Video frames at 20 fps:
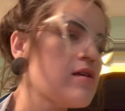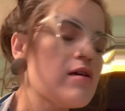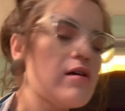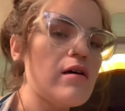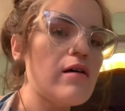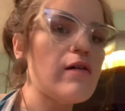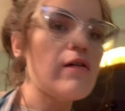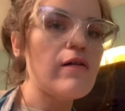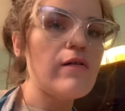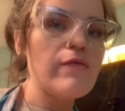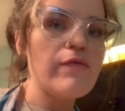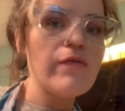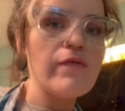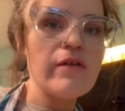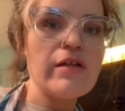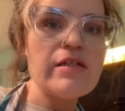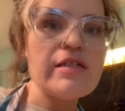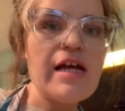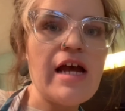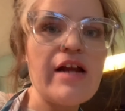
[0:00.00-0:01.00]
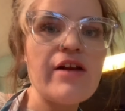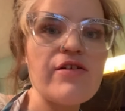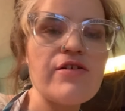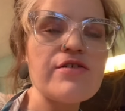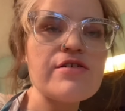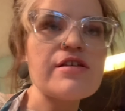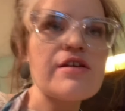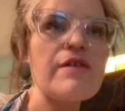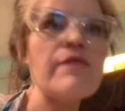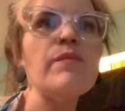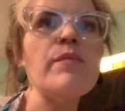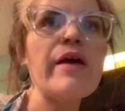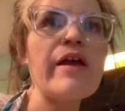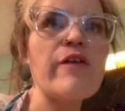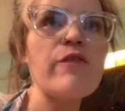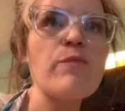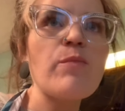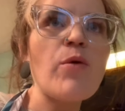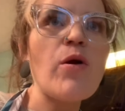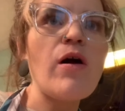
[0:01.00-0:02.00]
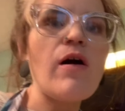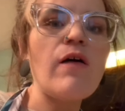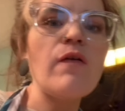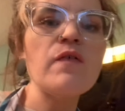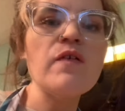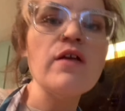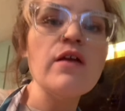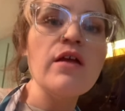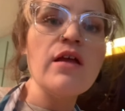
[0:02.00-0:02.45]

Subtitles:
of containers of beef broth.